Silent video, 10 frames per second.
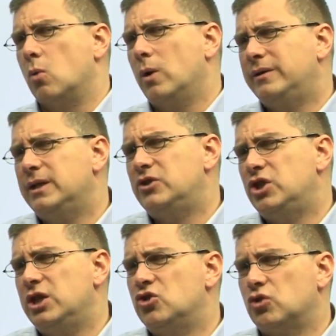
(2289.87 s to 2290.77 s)
What did
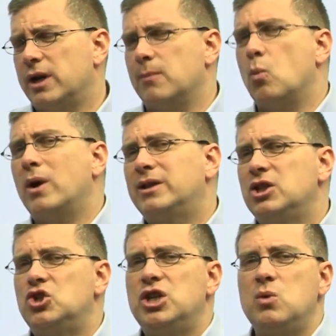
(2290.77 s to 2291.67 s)
she dream? What
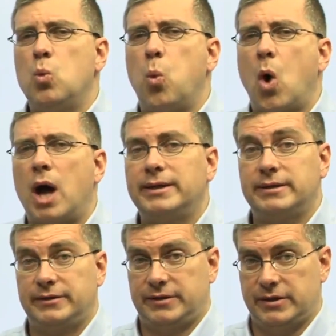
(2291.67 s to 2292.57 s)
did she
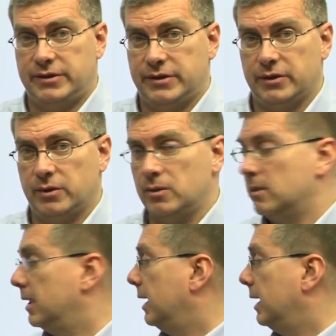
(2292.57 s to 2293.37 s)
want to do?